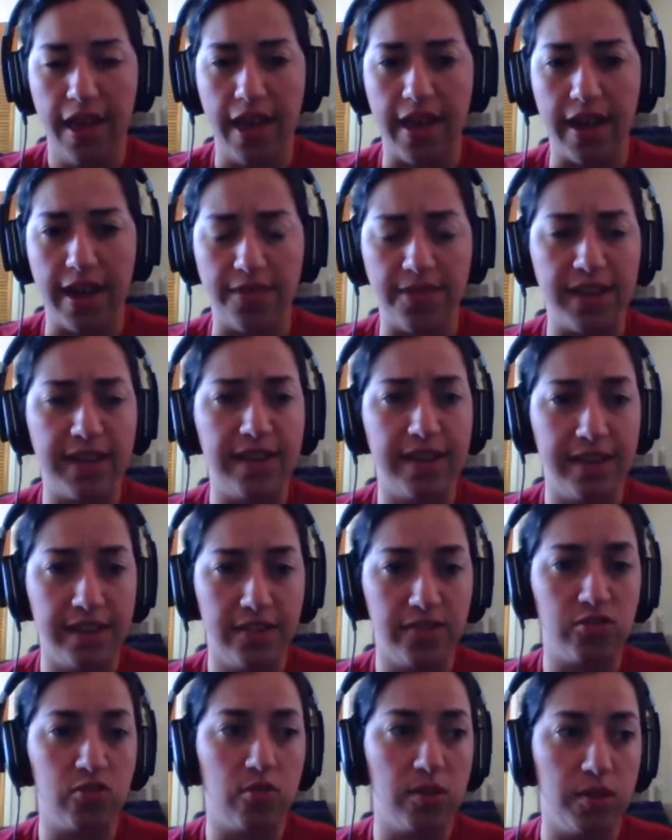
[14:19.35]
And I think
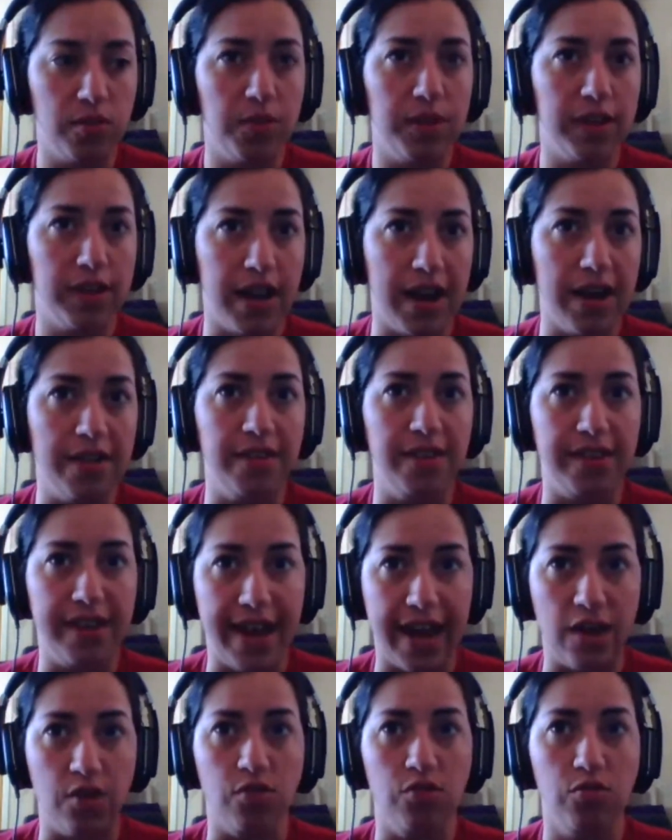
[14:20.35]
he is going to be a guy that
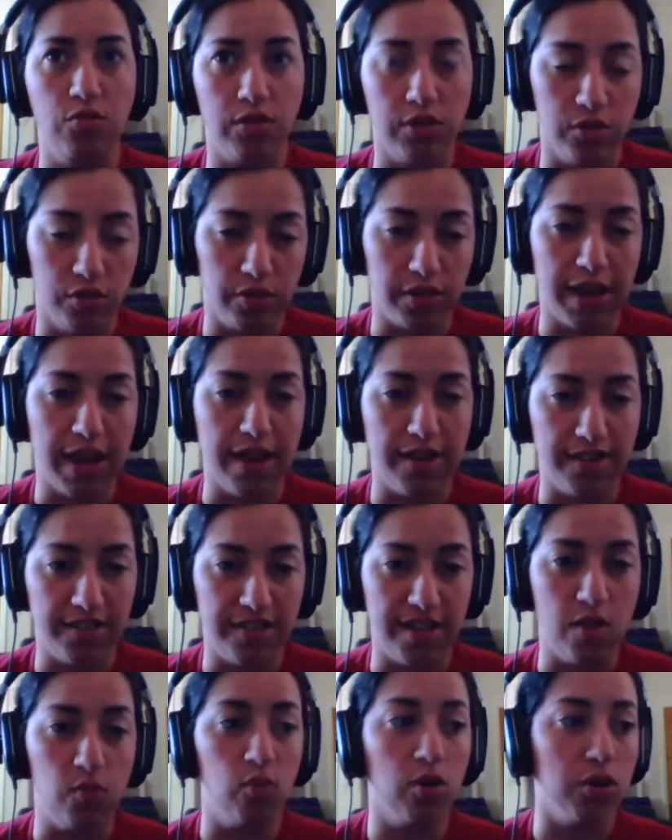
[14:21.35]
now you can look at and
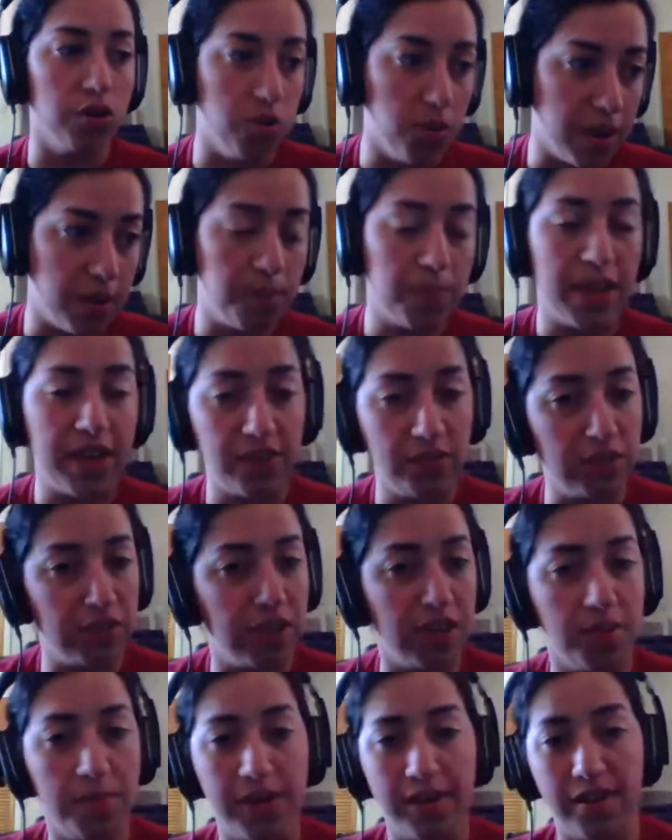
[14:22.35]
say, well, you might
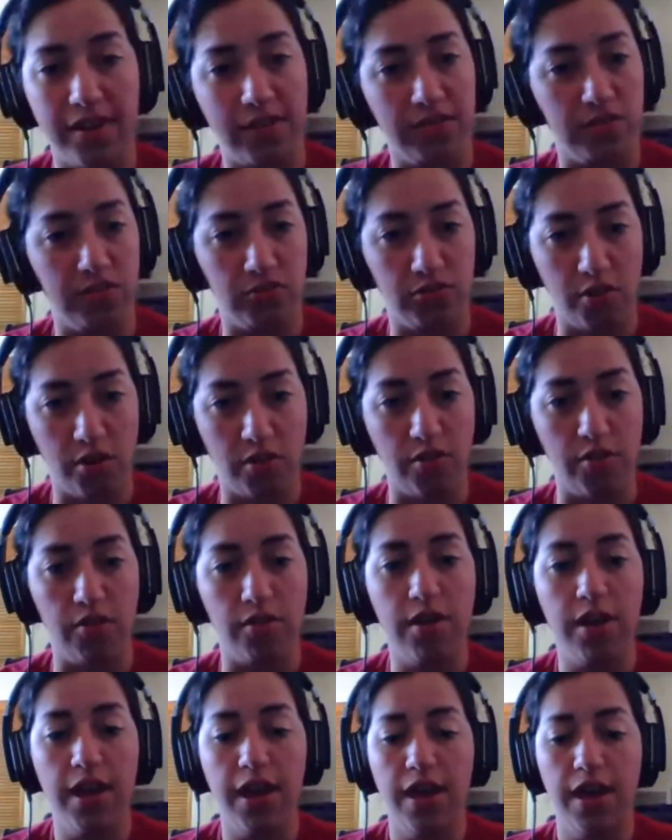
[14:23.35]
pencil him in as a
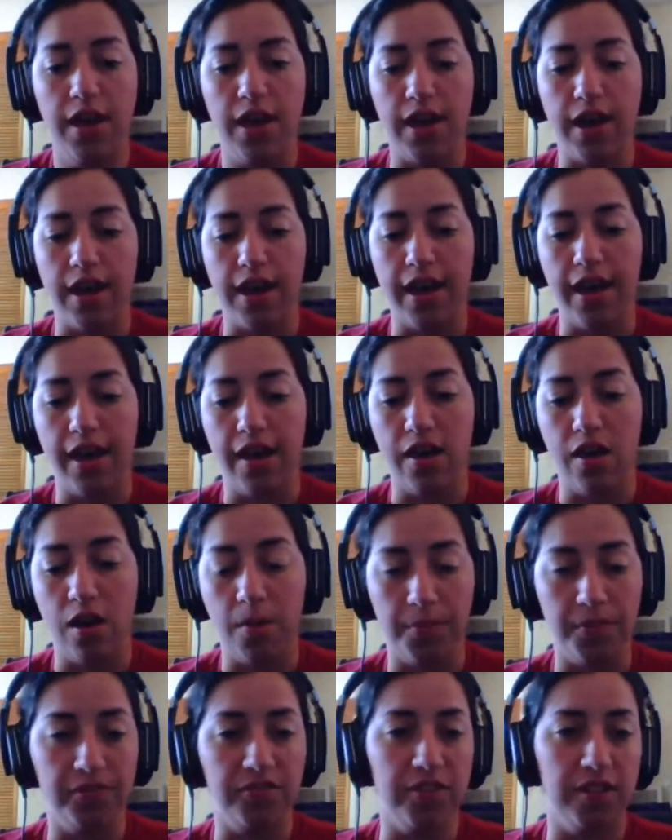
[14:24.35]
starter
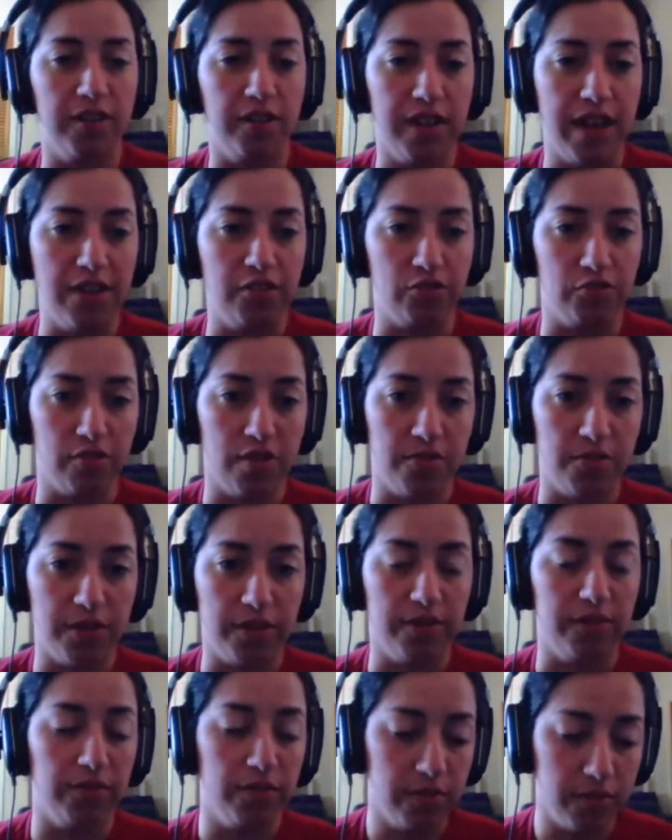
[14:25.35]
opposite Elijah
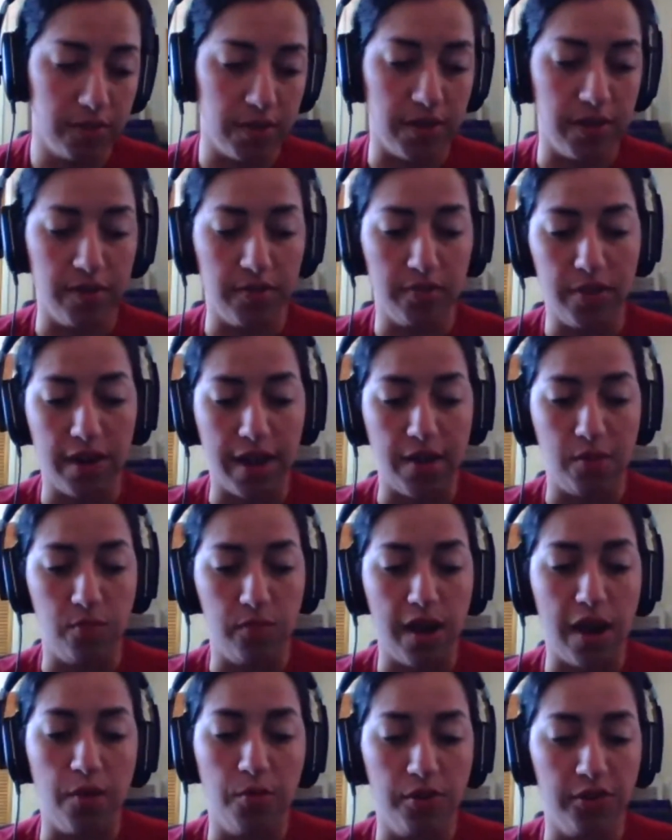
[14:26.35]
Griffin,
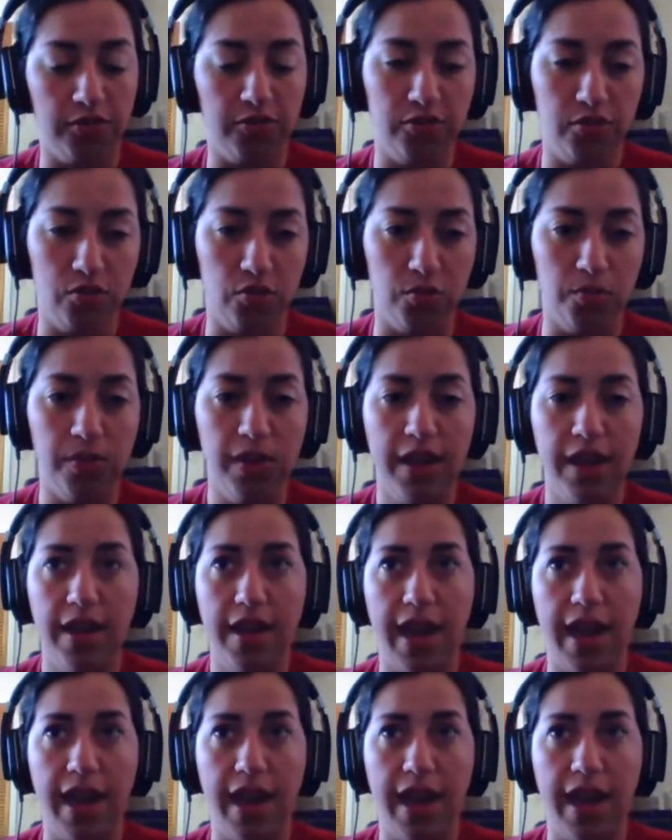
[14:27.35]
I would assume.